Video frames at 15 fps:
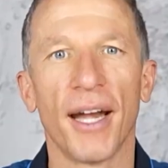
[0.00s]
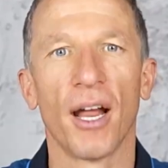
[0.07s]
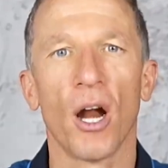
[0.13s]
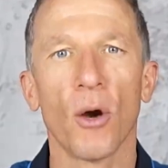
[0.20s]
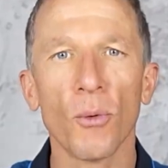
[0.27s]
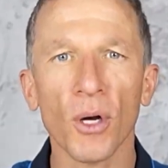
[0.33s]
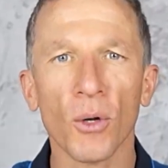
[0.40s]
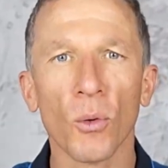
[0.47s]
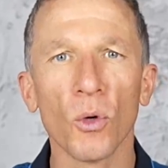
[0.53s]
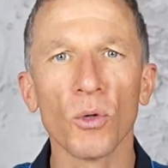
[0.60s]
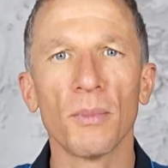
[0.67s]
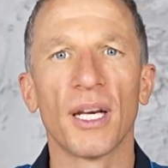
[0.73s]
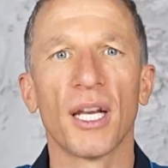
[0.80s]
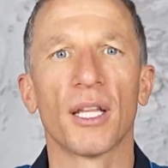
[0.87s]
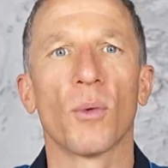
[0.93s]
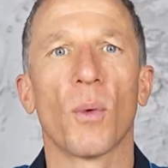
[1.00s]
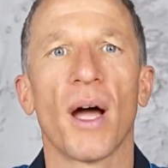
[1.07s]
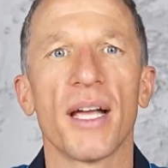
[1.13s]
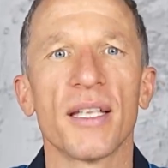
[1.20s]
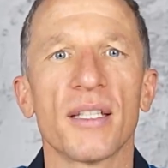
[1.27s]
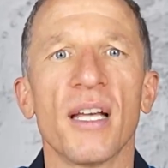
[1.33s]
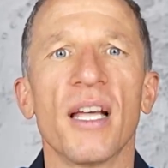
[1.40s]
and her recruitment
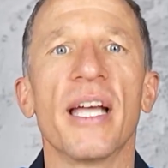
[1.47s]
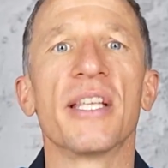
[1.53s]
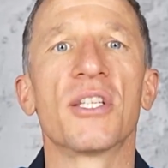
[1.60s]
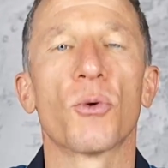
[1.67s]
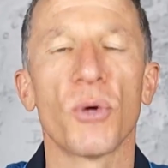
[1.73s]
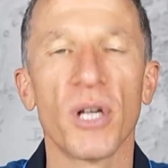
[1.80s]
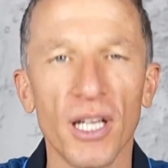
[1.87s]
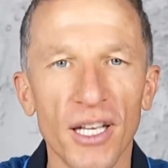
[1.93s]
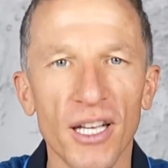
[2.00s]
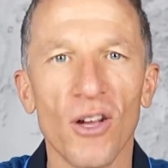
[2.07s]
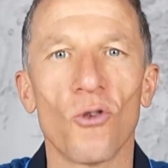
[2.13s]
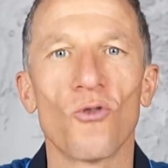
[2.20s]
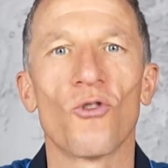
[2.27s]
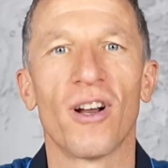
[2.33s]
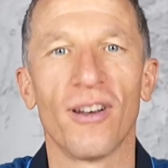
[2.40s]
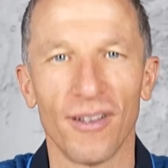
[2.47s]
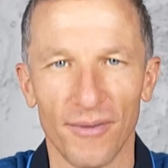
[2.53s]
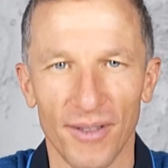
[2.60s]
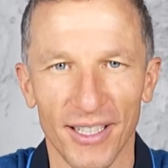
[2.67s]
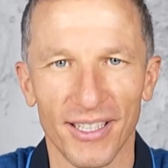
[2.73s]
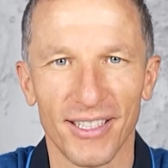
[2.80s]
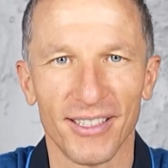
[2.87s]
advice is really
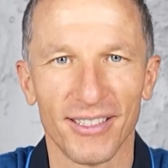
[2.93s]
relevant.